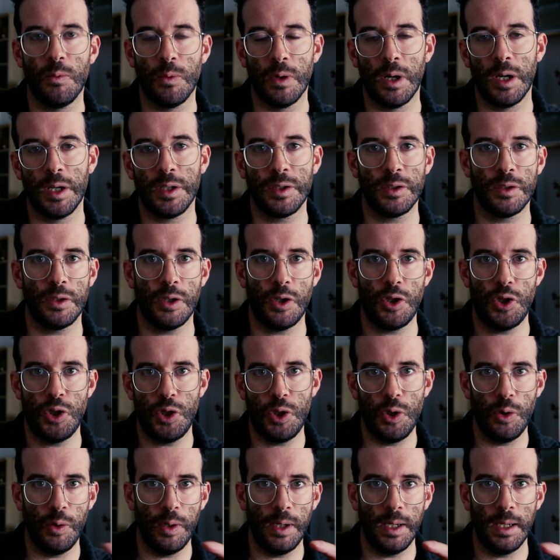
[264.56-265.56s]
was
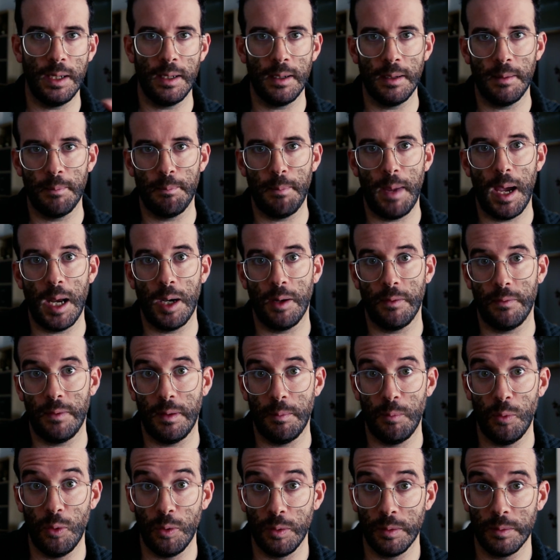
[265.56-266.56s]
shooting Man of the
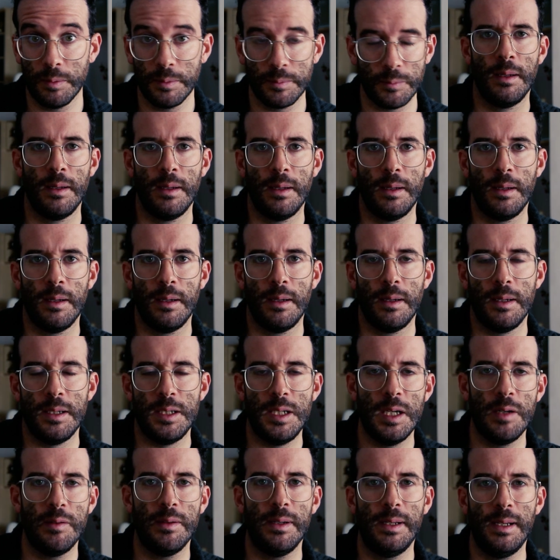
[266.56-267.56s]
Moon.
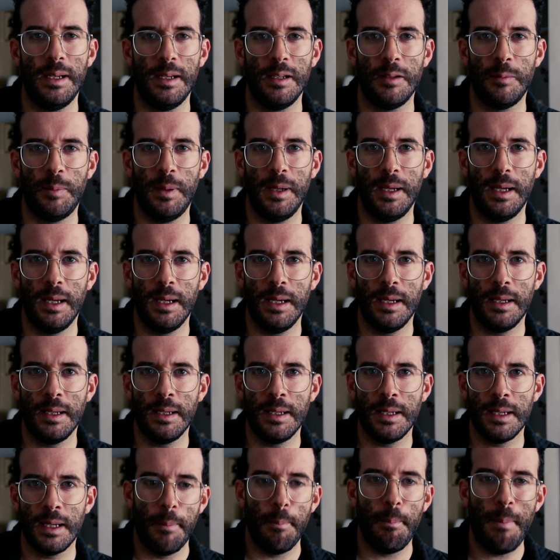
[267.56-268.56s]
Generally
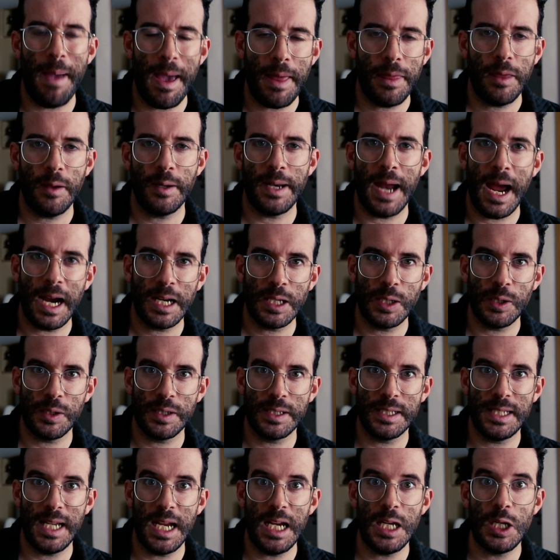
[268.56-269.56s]
speaking, method
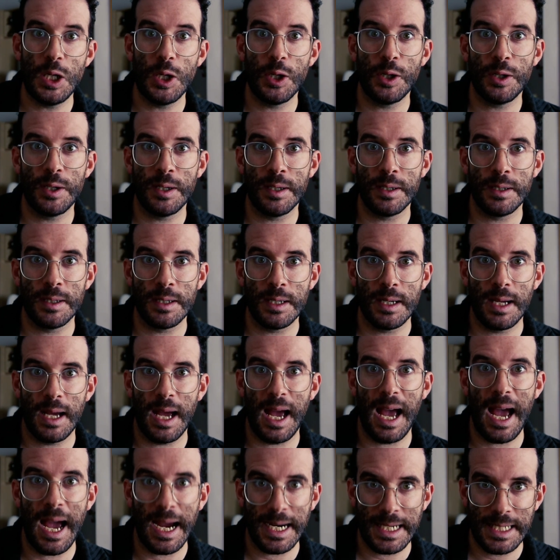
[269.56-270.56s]
actors, they don't
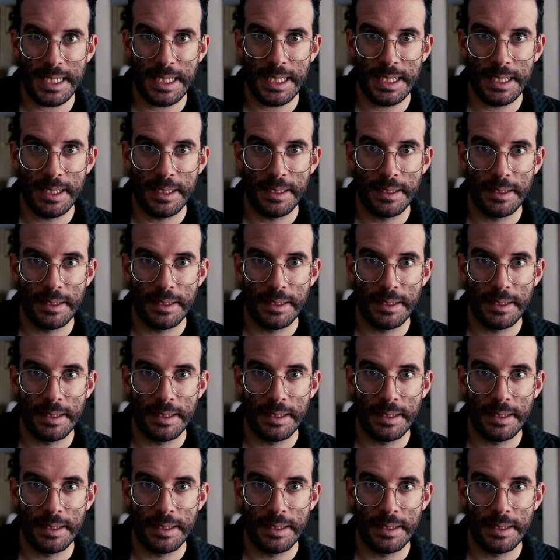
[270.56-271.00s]
act.